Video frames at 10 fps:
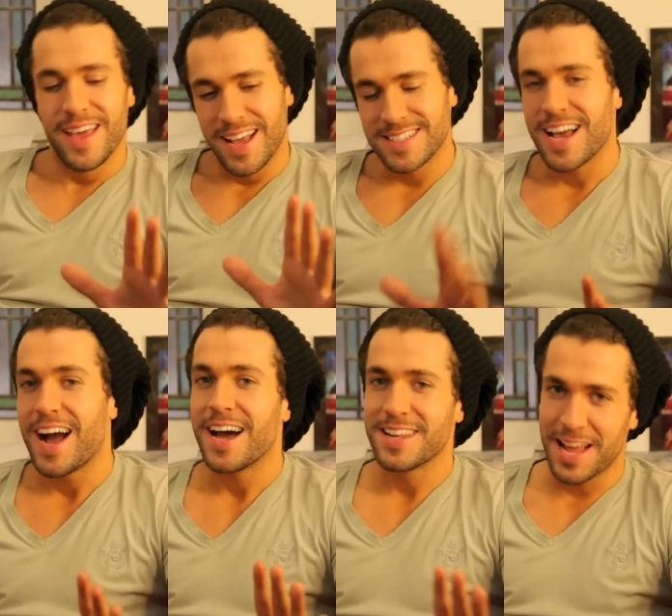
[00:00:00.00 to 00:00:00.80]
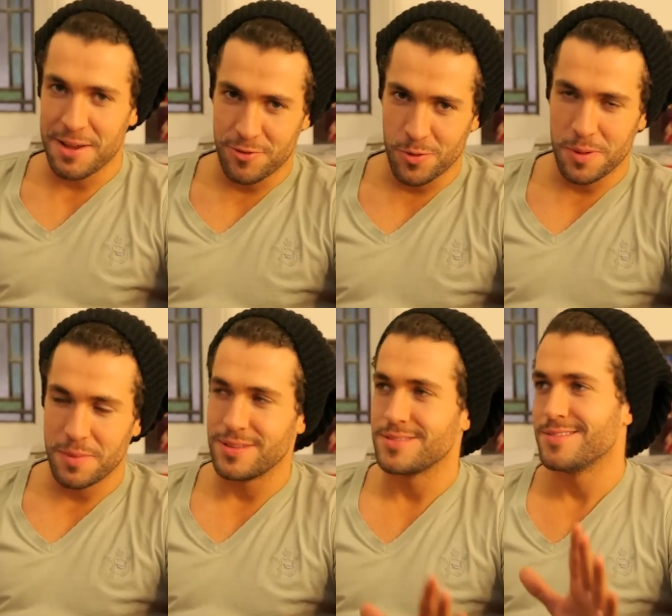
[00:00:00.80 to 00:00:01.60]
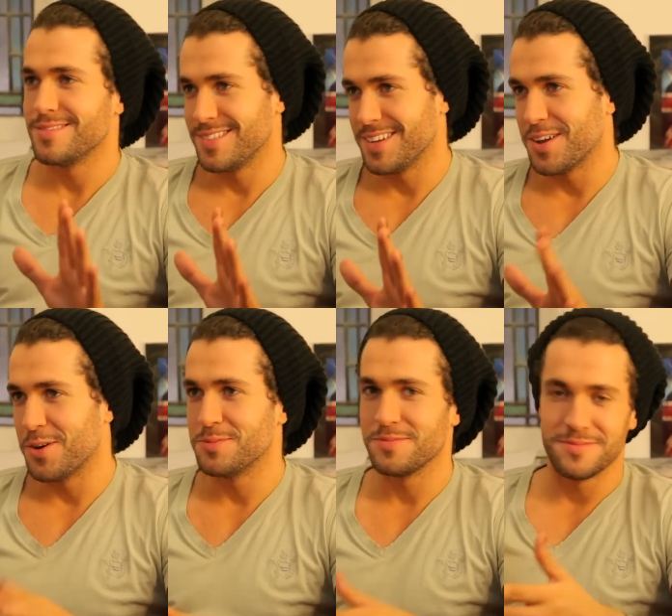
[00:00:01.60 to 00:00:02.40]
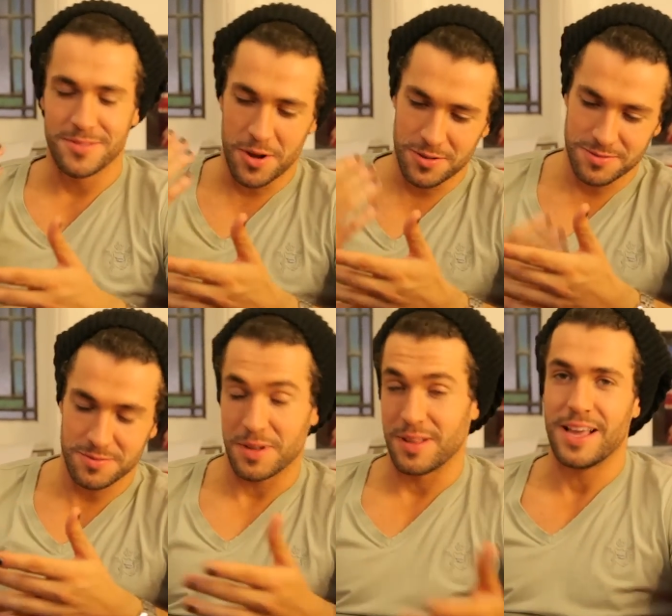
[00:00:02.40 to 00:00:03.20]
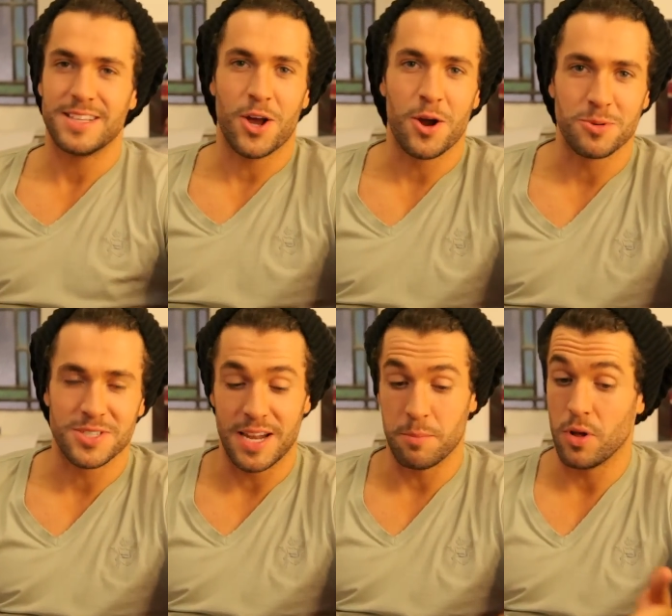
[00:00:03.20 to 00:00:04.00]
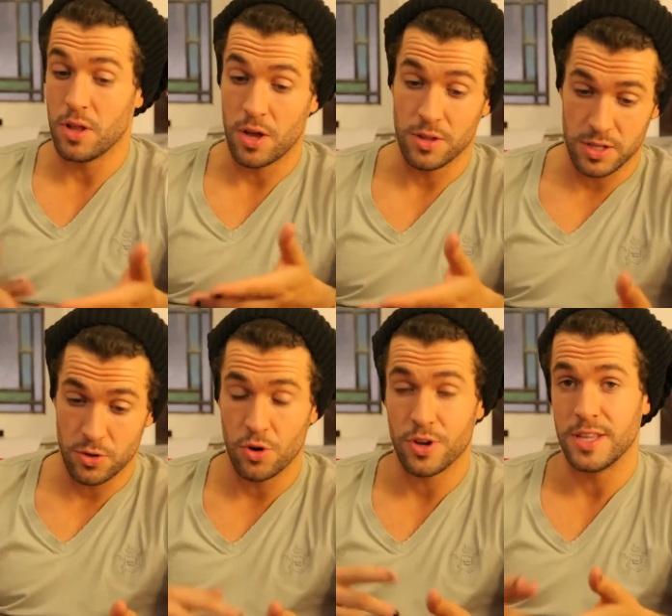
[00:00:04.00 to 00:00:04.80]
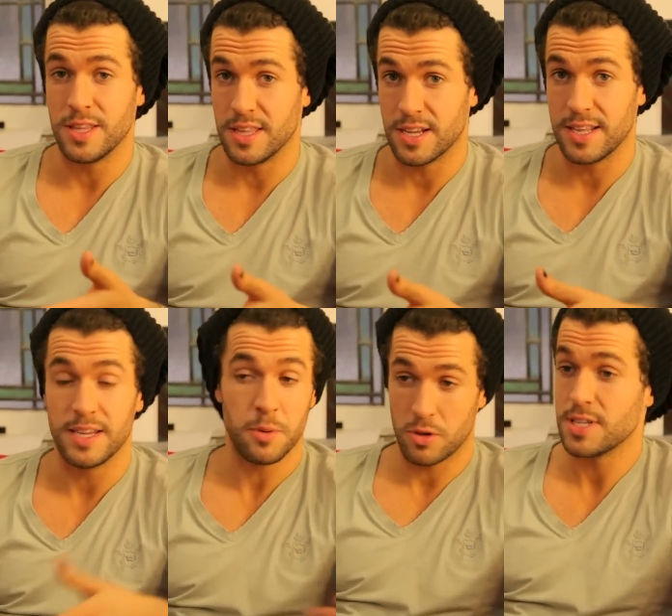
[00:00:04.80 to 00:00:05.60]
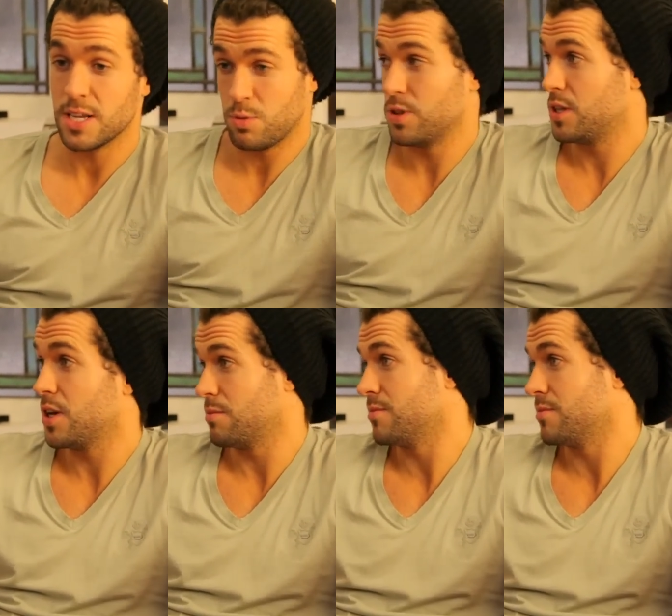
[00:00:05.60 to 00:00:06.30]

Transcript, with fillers: It's a hard life for women. You know, of, oh, it's horrible saying about all the cooking and the cleaning because that's what they do.